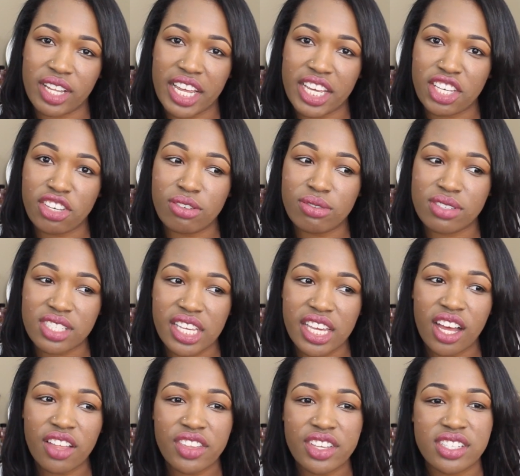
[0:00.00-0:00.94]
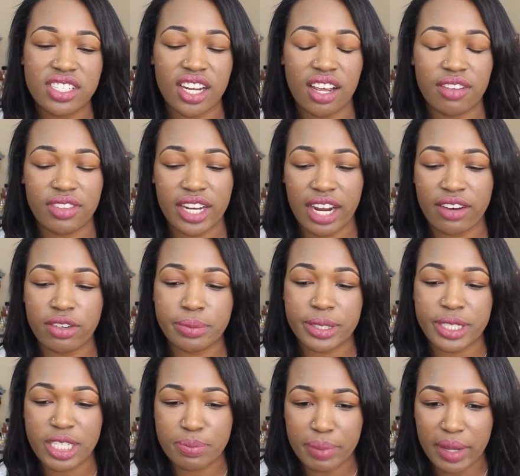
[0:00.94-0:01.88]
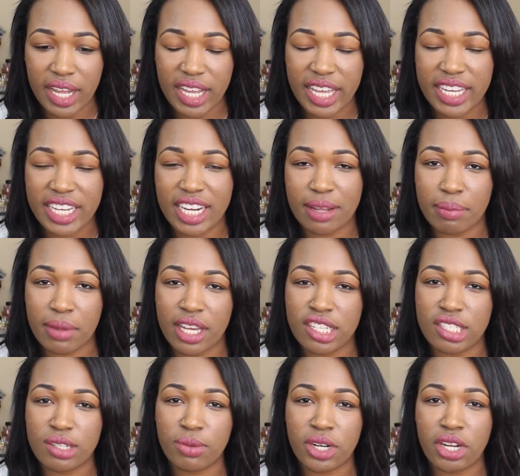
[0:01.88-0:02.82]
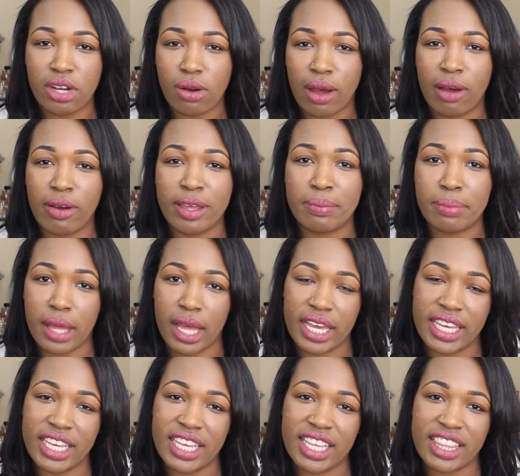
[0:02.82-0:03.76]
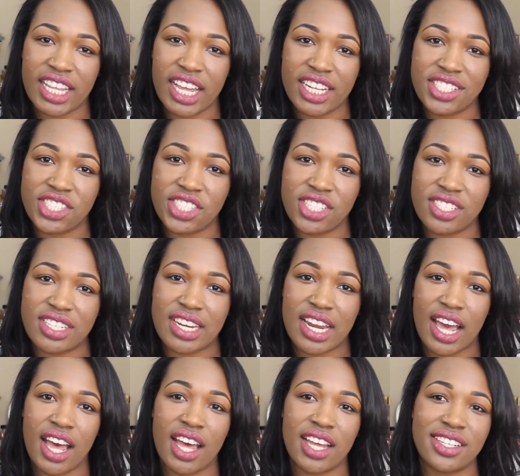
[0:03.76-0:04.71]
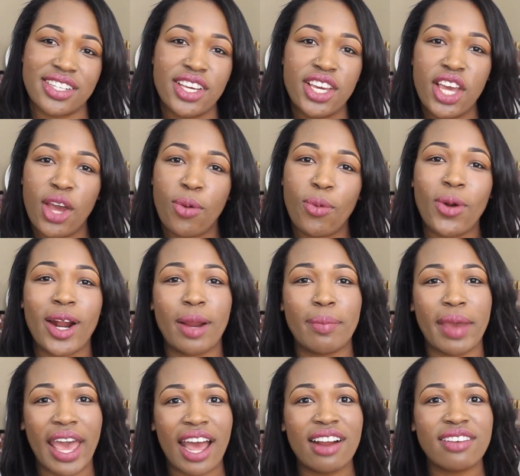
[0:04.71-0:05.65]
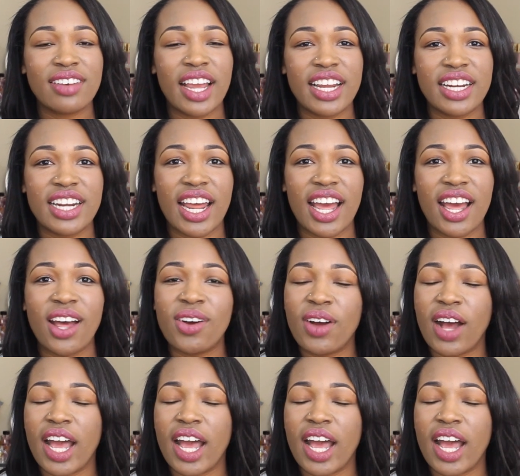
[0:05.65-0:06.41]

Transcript: Like, you see all the stuff that everybody's buying, and it makes you want to go out and buy it, and that's just not where I'm at right now.